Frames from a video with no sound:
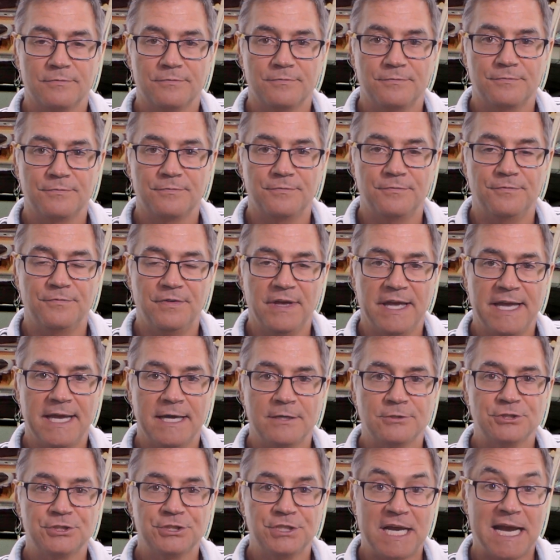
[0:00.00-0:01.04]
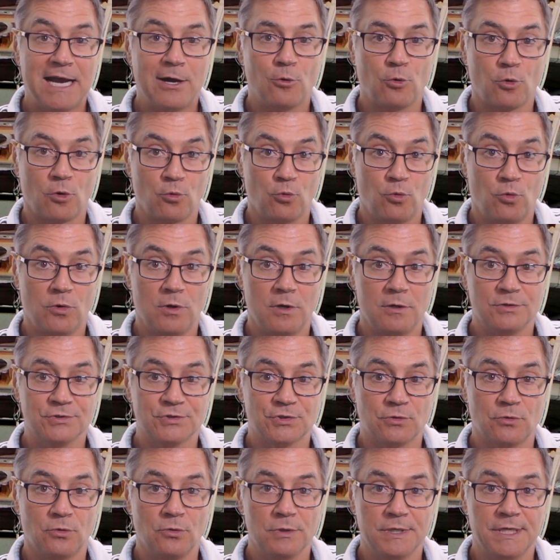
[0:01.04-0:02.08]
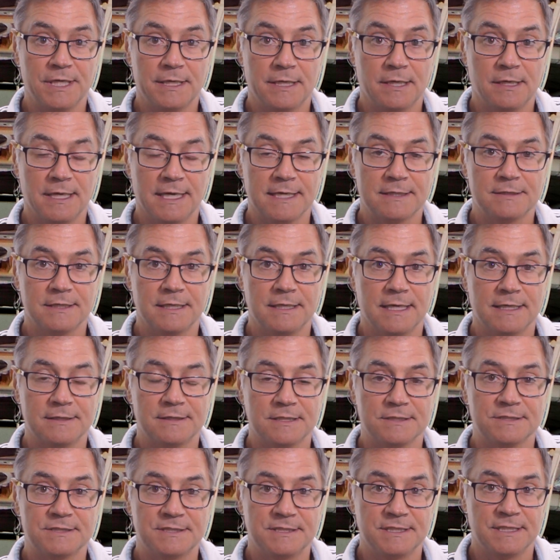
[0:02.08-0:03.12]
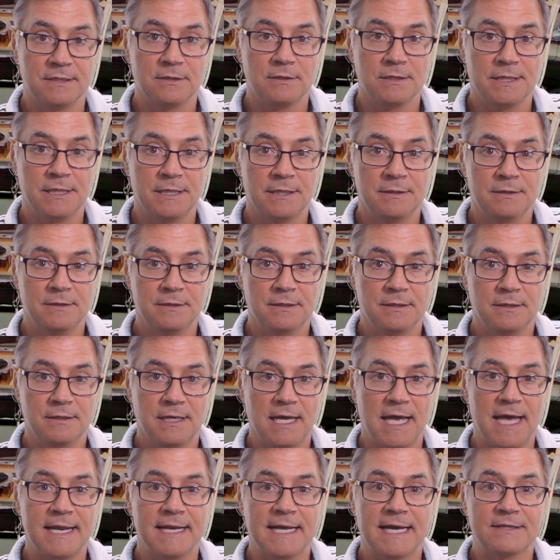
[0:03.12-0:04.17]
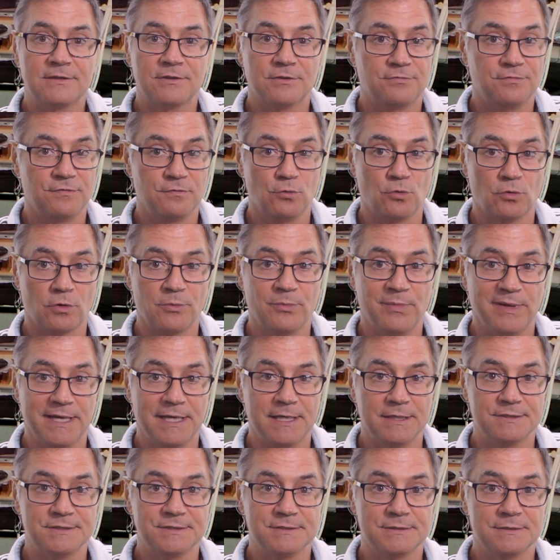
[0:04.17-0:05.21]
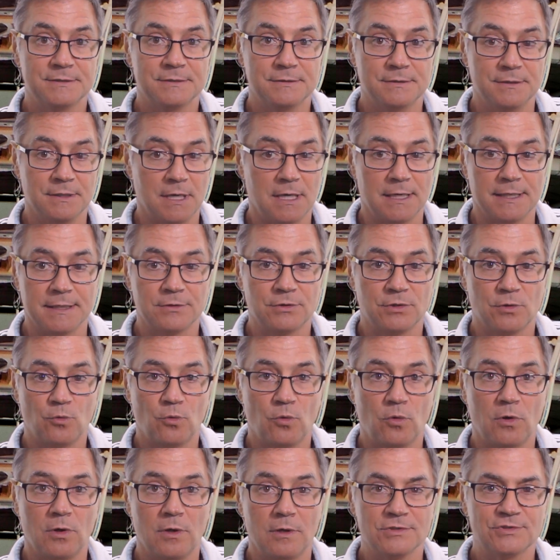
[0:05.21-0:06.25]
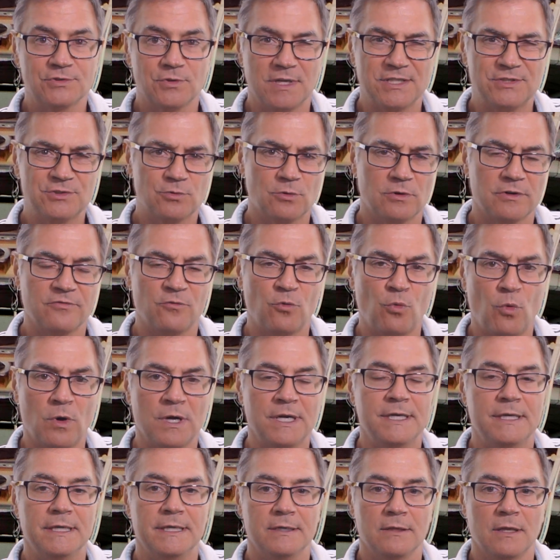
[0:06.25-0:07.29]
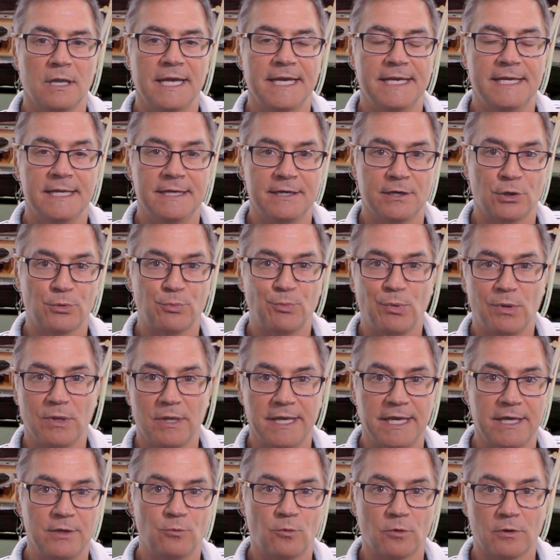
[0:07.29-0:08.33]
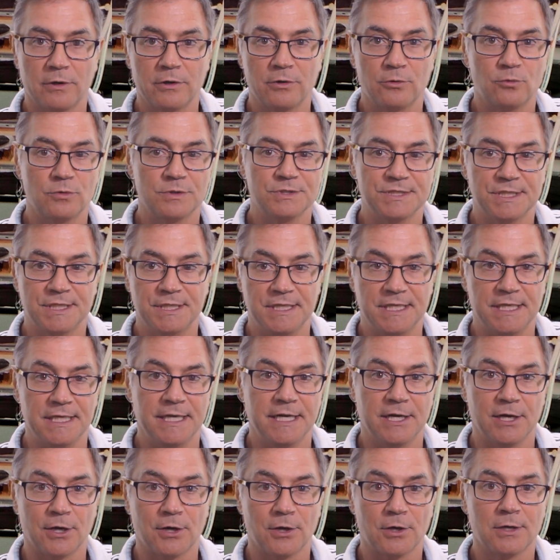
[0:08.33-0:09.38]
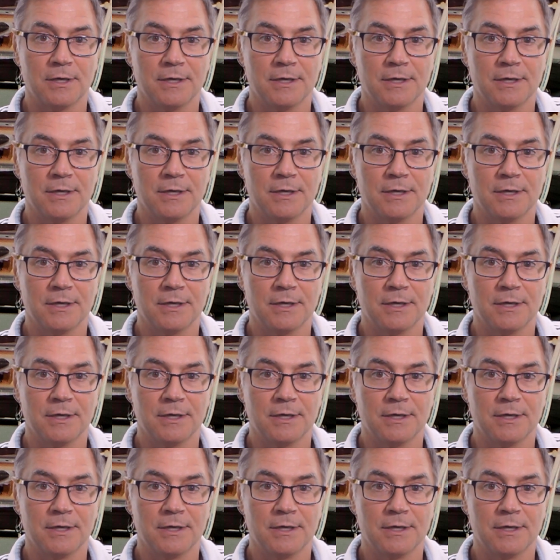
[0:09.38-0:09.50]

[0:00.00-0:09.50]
van shower walls are only connected at the ceiling and at the floor base, not at the wall. So I sort of wanted it like an airplane where it was in the air.